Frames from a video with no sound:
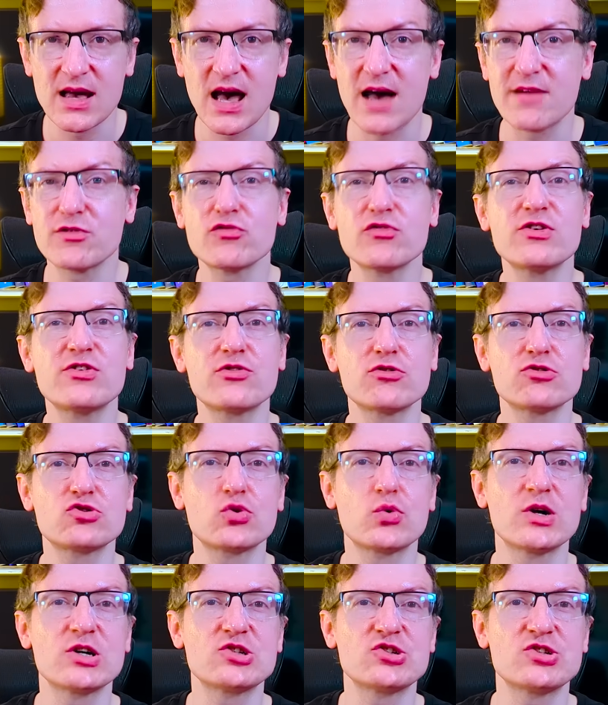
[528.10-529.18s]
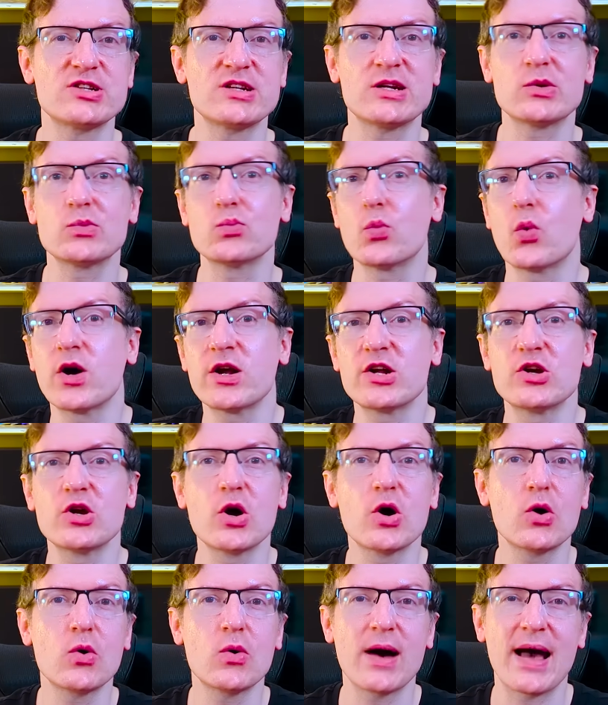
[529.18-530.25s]
Have a research question and want to
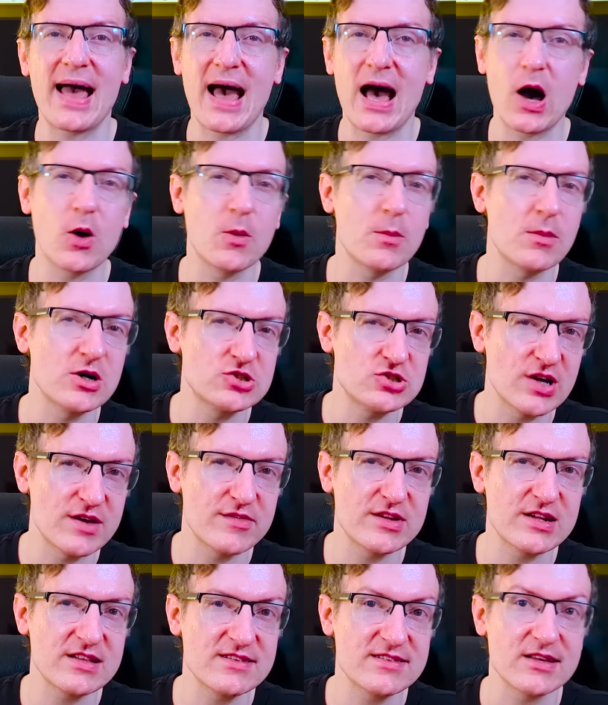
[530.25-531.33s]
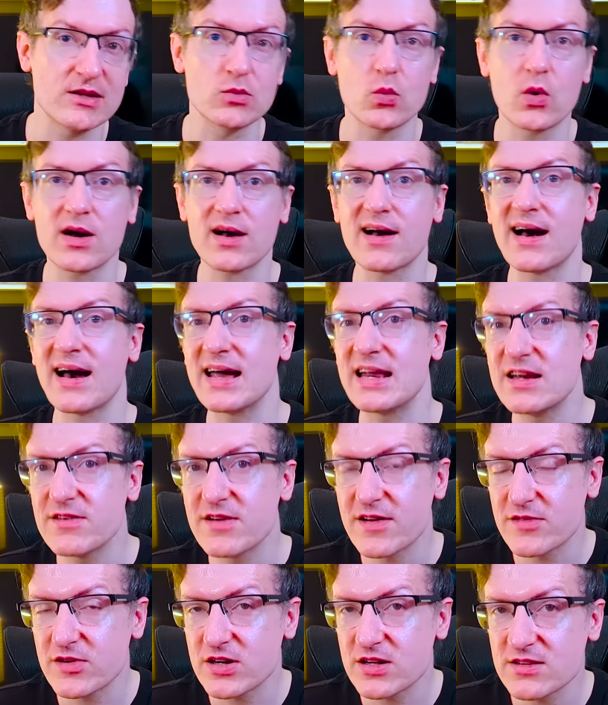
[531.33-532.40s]
know how much evidence and what kind of
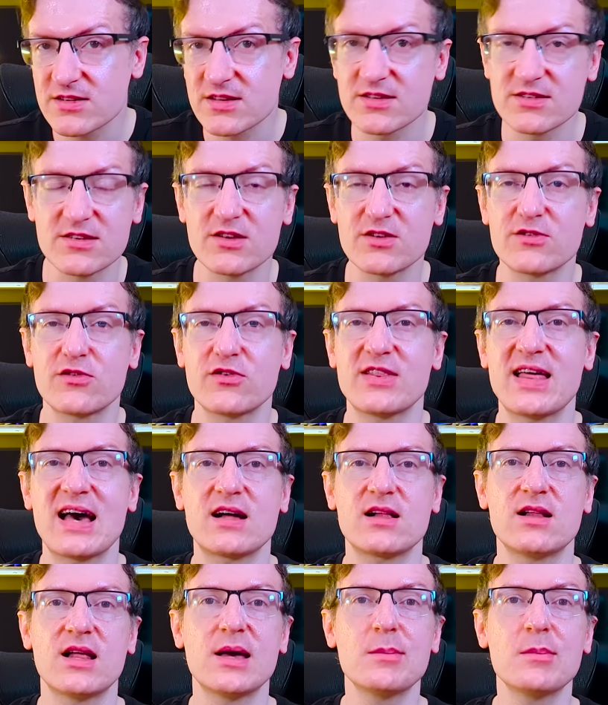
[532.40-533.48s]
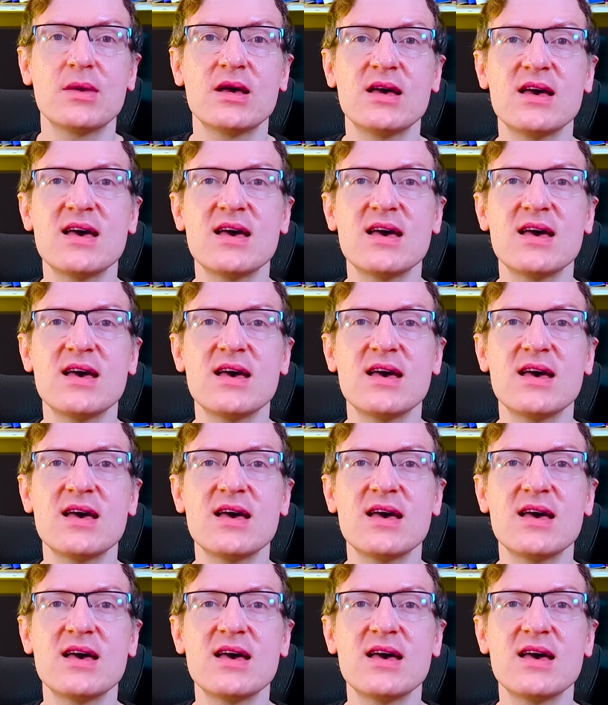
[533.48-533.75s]
evidence exists for that claim?